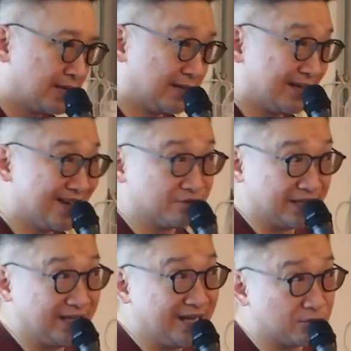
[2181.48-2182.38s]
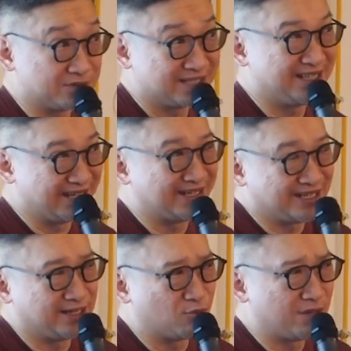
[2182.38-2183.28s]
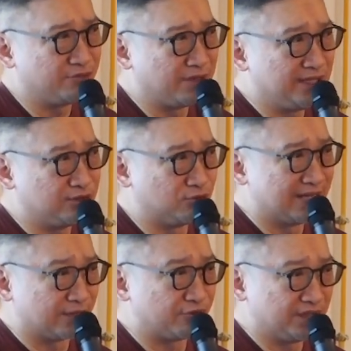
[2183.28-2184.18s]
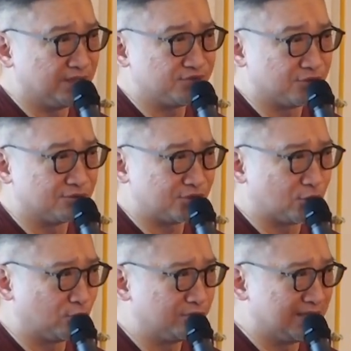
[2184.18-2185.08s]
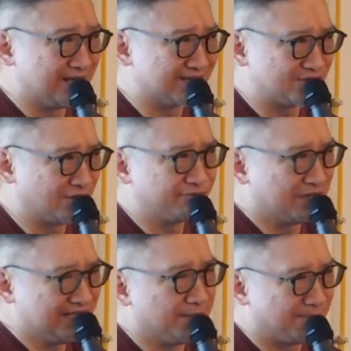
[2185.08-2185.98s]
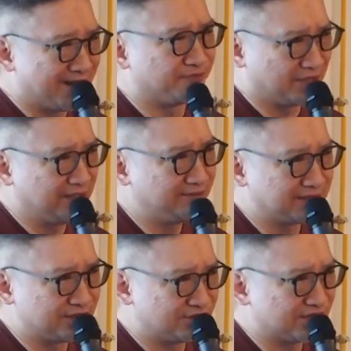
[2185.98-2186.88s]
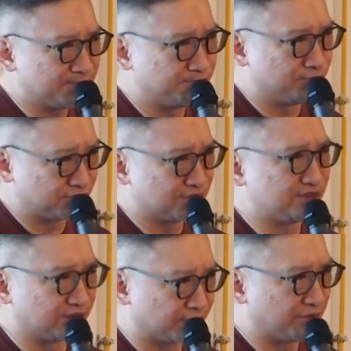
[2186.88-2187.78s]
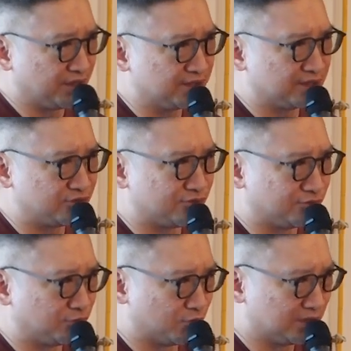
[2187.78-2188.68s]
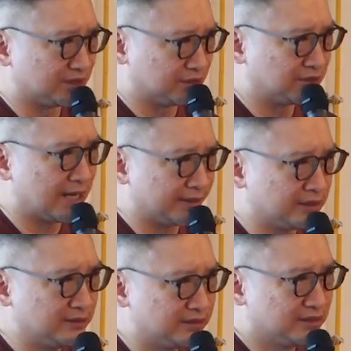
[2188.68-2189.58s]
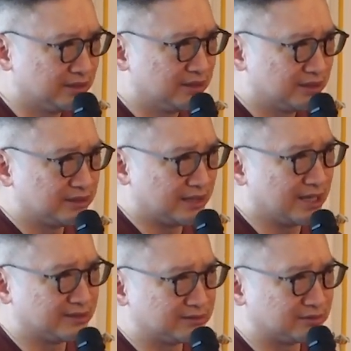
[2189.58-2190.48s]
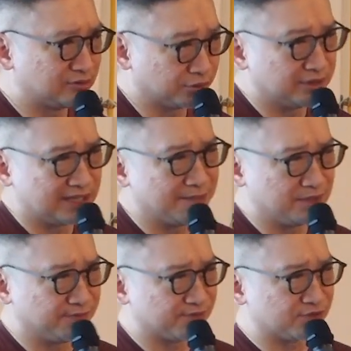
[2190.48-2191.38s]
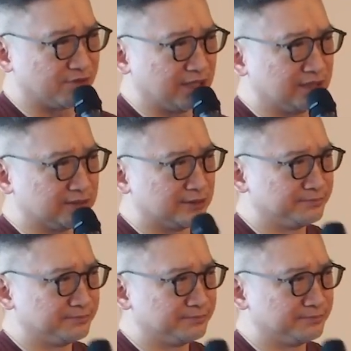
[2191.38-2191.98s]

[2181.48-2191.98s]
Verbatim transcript: At the end of the day, I would say they, they, they want really good and creative shows, so it, it's not really a bad thing. It just pushes the creator to, to work a little harder. Yeah, although it can be frustrating.